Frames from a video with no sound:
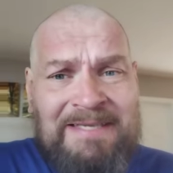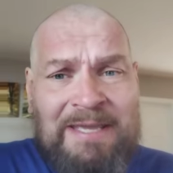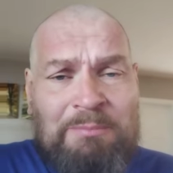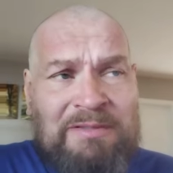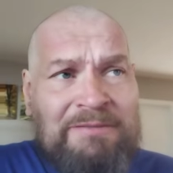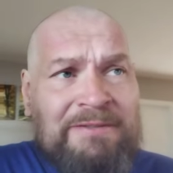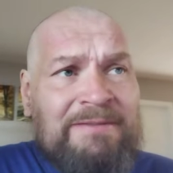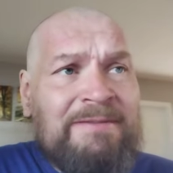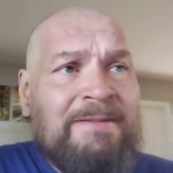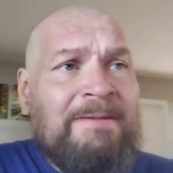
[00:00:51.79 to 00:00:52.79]
Can't believe
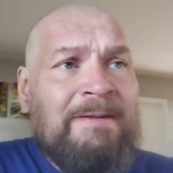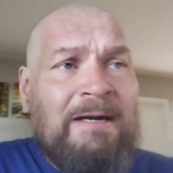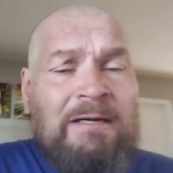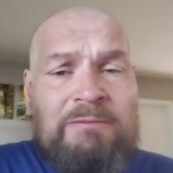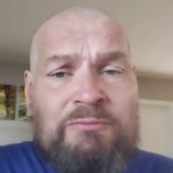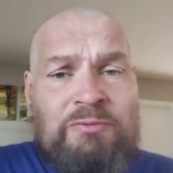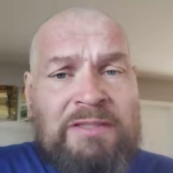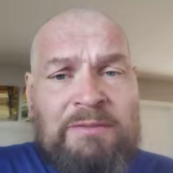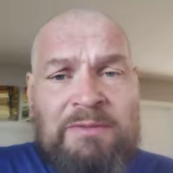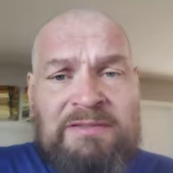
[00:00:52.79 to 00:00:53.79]
it.
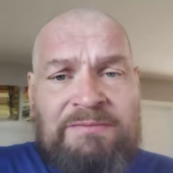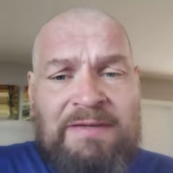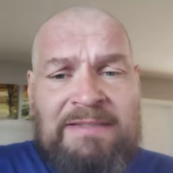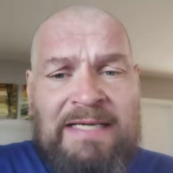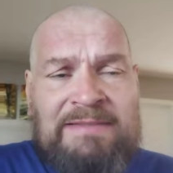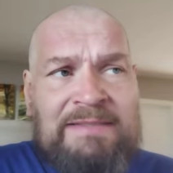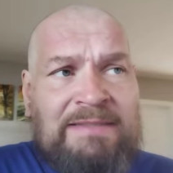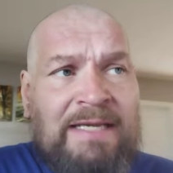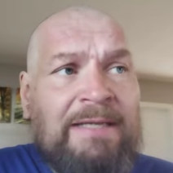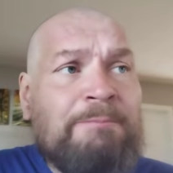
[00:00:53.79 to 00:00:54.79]
Really was a fantastic
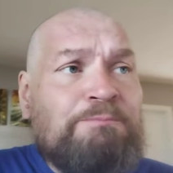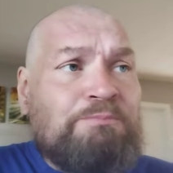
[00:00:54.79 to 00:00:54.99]
day.